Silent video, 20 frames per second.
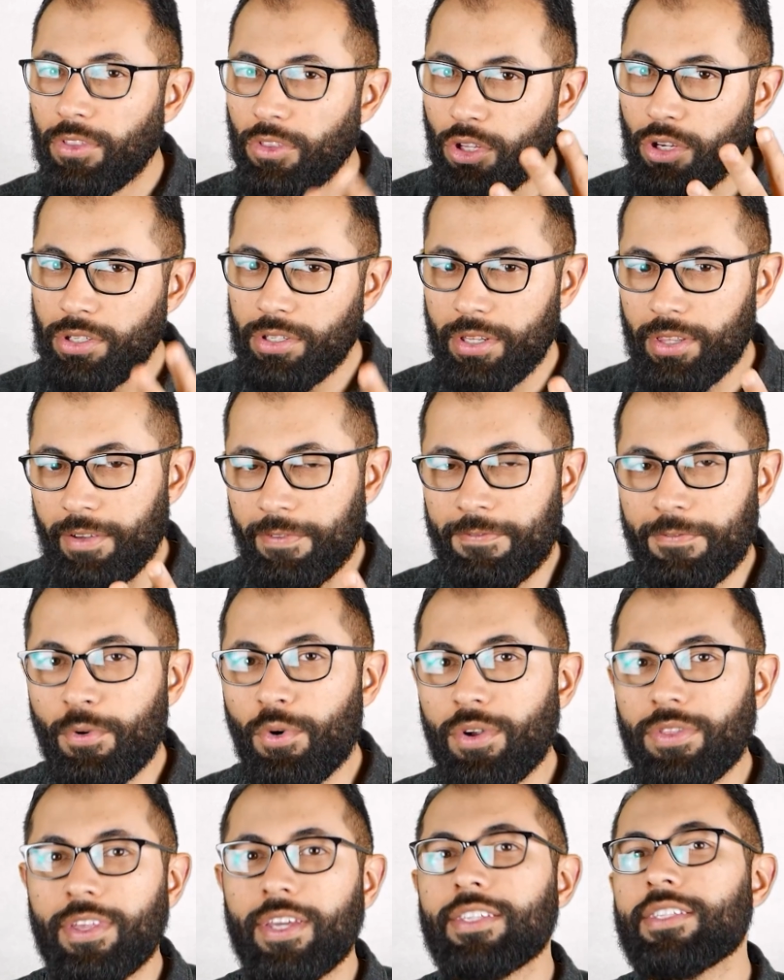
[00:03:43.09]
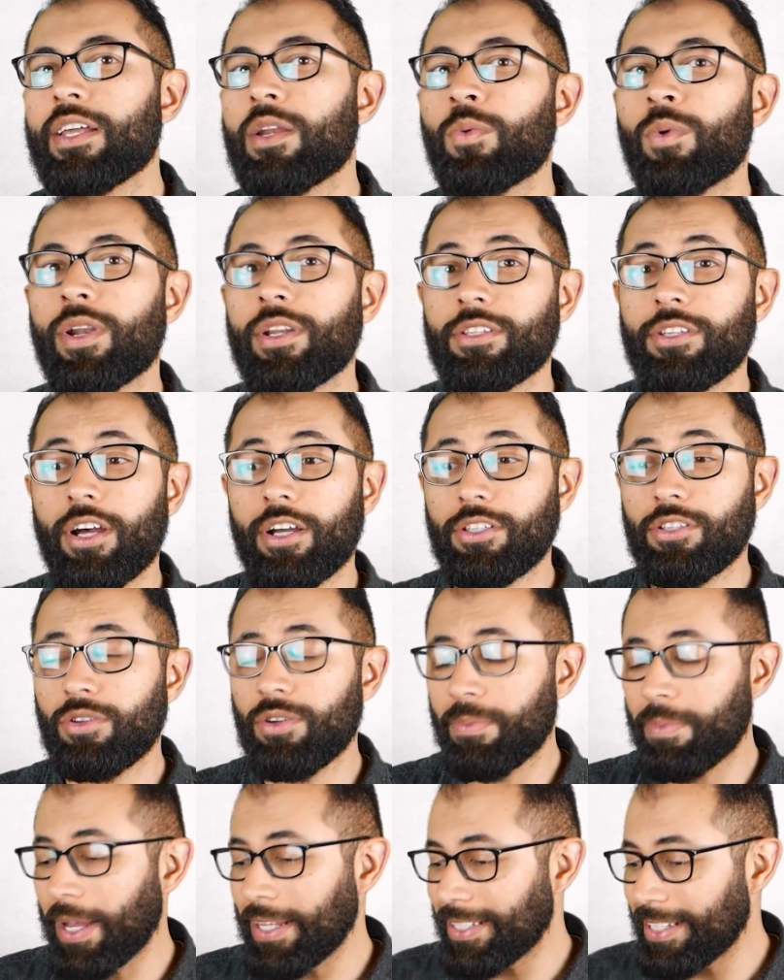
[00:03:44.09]
Those are the 4 things that I want to talk to you
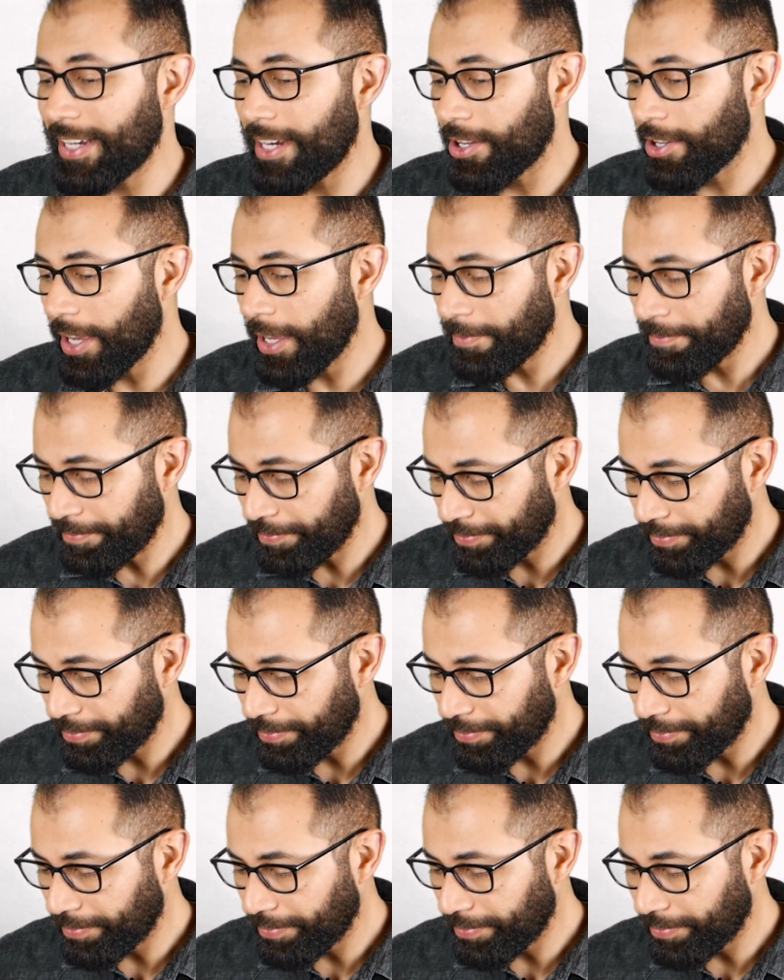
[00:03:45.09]
about today, okay?